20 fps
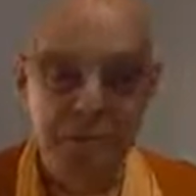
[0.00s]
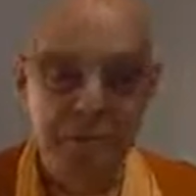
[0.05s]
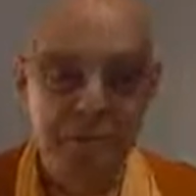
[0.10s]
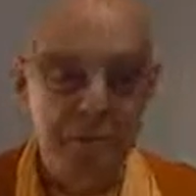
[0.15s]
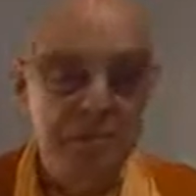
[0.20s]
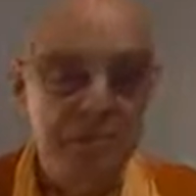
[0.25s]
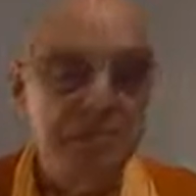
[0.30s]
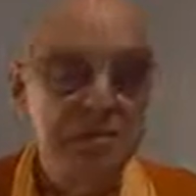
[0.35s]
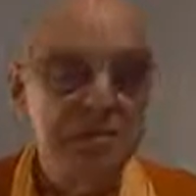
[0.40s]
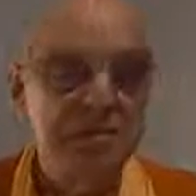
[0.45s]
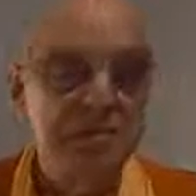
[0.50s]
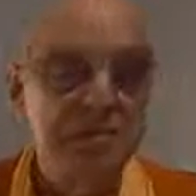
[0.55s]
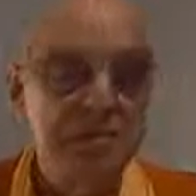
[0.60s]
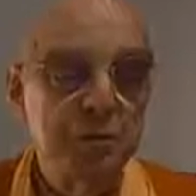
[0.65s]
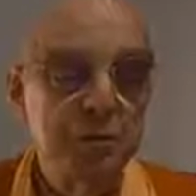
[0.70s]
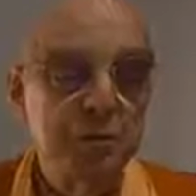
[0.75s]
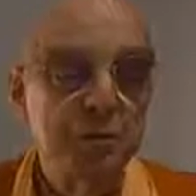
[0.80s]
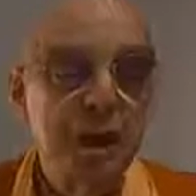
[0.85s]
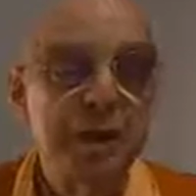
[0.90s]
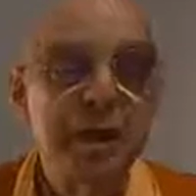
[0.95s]
because they
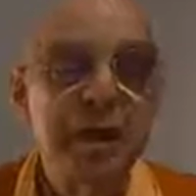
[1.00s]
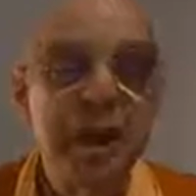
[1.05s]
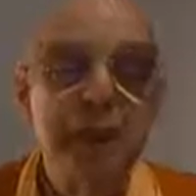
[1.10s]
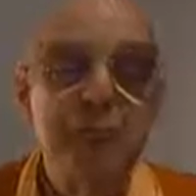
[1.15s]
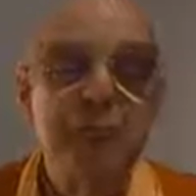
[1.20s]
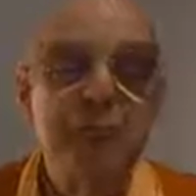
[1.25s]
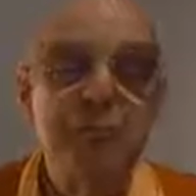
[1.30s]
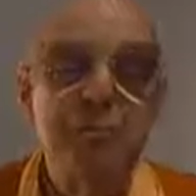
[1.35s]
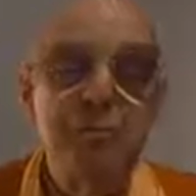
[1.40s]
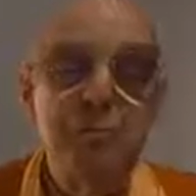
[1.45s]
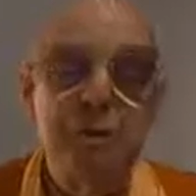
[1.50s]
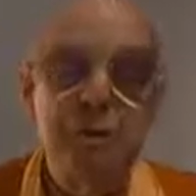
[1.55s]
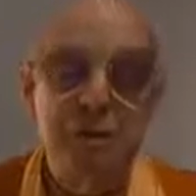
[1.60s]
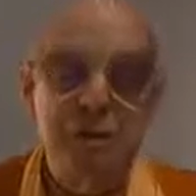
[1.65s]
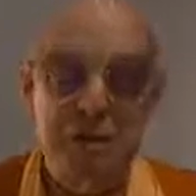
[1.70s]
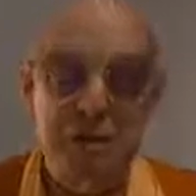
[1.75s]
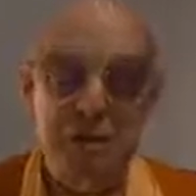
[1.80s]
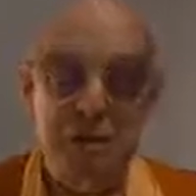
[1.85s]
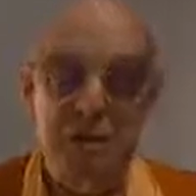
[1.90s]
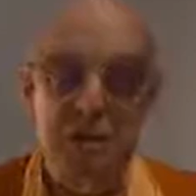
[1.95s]
do not have the
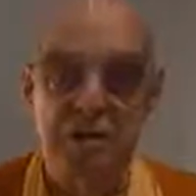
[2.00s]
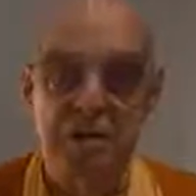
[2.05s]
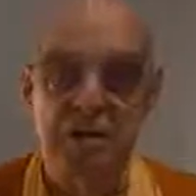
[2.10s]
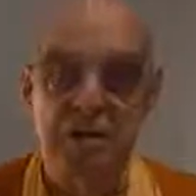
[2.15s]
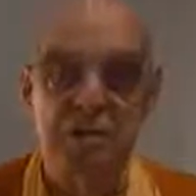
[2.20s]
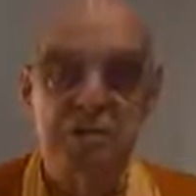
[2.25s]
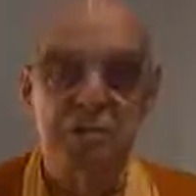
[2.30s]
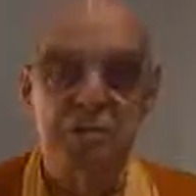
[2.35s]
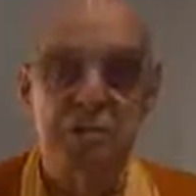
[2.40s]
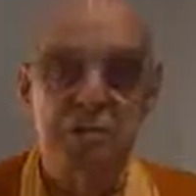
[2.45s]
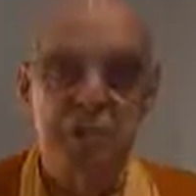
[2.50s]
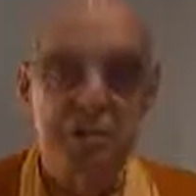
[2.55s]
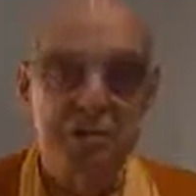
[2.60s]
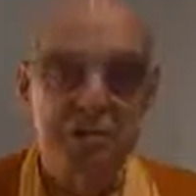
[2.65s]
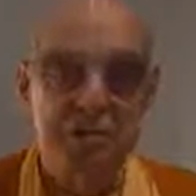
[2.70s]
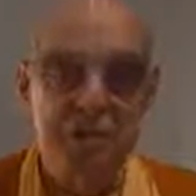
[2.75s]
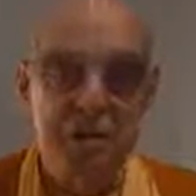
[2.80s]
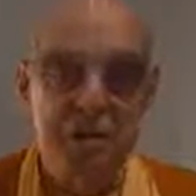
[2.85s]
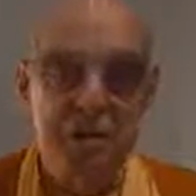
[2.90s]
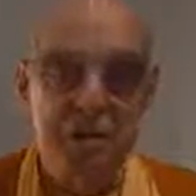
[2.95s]
mercy of
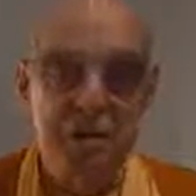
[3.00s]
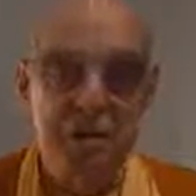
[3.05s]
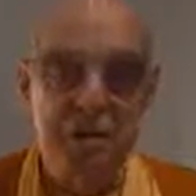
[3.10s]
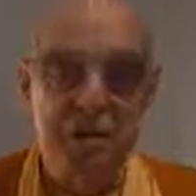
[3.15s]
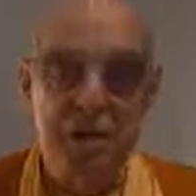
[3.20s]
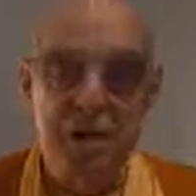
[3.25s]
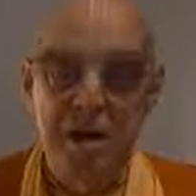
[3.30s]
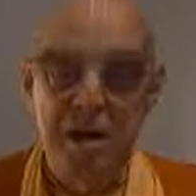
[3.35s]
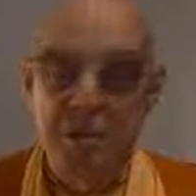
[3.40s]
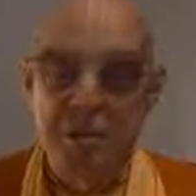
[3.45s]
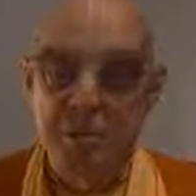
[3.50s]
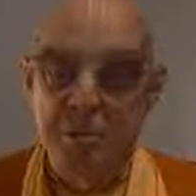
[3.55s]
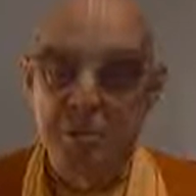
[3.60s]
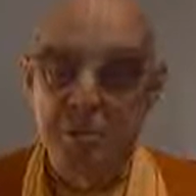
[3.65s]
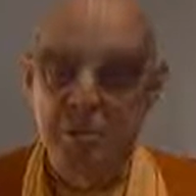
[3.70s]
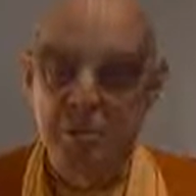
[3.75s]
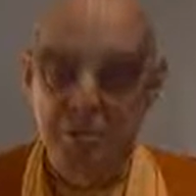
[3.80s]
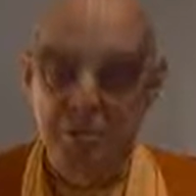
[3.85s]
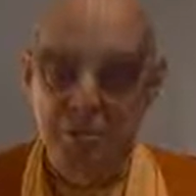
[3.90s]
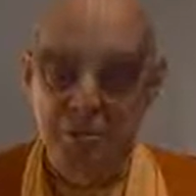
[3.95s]
Chaitanya
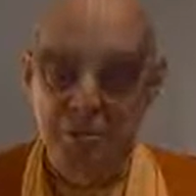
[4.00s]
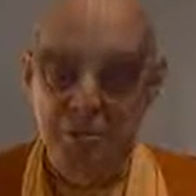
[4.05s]
Mahaprabhu.